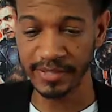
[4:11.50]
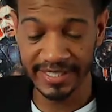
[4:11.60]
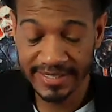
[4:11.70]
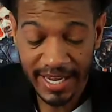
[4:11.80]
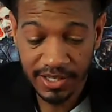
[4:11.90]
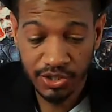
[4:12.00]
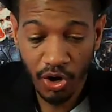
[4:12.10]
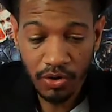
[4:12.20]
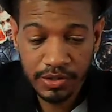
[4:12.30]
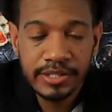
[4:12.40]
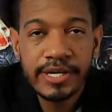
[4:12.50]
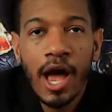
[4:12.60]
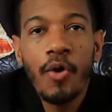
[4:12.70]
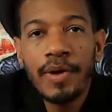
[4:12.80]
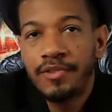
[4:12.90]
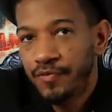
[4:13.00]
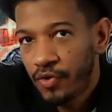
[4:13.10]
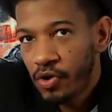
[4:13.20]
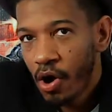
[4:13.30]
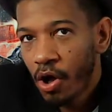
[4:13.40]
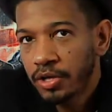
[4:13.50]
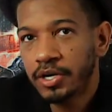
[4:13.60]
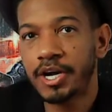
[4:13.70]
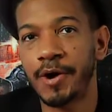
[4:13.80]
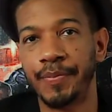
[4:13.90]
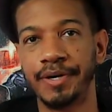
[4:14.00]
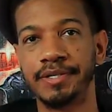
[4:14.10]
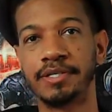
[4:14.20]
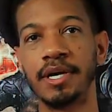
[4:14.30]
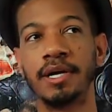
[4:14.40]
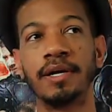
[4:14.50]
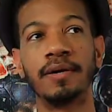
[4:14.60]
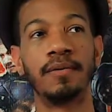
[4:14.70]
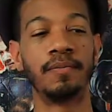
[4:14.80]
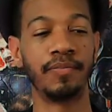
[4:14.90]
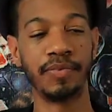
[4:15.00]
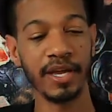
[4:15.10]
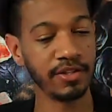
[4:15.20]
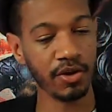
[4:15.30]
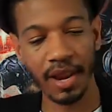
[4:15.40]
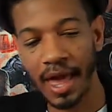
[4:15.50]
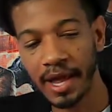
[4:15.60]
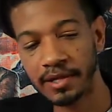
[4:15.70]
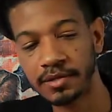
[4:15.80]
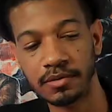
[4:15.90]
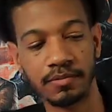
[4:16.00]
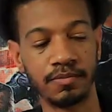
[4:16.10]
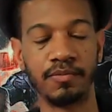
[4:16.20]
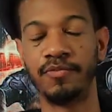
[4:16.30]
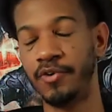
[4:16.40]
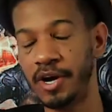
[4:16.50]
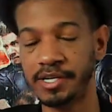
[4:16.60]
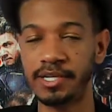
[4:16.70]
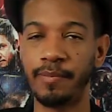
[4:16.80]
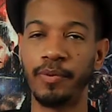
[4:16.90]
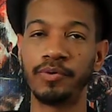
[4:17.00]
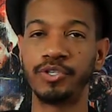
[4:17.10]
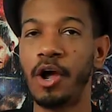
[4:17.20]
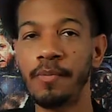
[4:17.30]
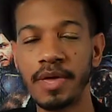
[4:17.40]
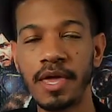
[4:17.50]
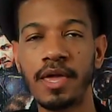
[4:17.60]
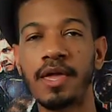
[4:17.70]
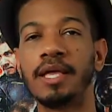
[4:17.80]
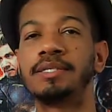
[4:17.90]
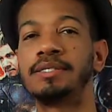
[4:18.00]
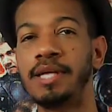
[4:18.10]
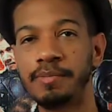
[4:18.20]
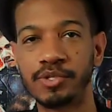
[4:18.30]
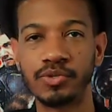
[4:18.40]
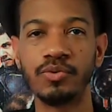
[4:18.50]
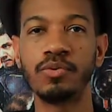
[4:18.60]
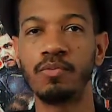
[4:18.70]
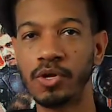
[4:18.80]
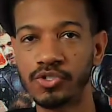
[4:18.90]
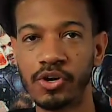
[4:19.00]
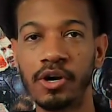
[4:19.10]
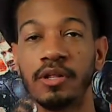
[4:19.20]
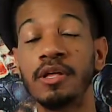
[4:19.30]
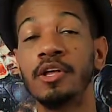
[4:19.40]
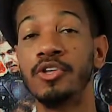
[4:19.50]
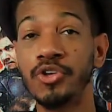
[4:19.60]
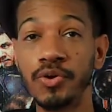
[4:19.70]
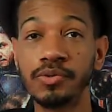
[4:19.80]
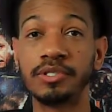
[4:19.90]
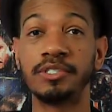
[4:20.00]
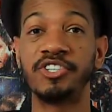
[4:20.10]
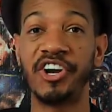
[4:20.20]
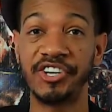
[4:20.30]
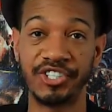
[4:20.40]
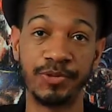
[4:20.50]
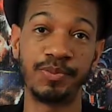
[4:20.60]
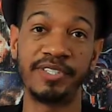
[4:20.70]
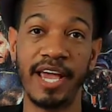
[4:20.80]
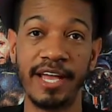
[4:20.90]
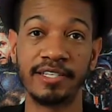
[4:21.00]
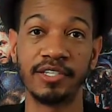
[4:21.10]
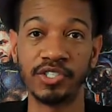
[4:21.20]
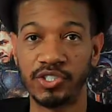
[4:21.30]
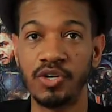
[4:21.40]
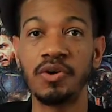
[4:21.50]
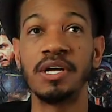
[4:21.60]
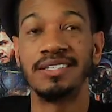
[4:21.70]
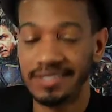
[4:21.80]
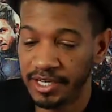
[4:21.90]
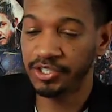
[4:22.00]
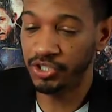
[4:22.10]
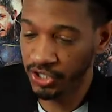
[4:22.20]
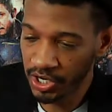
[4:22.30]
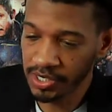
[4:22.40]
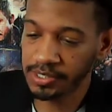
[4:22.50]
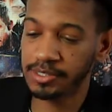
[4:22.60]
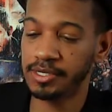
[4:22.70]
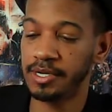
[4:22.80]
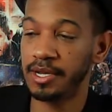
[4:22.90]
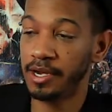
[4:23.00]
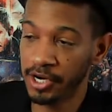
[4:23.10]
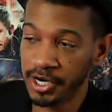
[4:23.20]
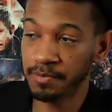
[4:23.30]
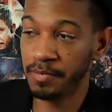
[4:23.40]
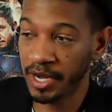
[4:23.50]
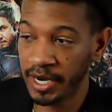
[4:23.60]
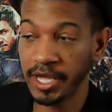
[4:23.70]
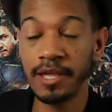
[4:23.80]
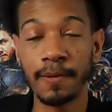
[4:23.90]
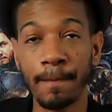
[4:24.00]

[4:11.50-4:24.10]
they don't sell it for other companies. They don't let, for example, Xiaomi, Samsung, Motorola using their chipset. So they just earn money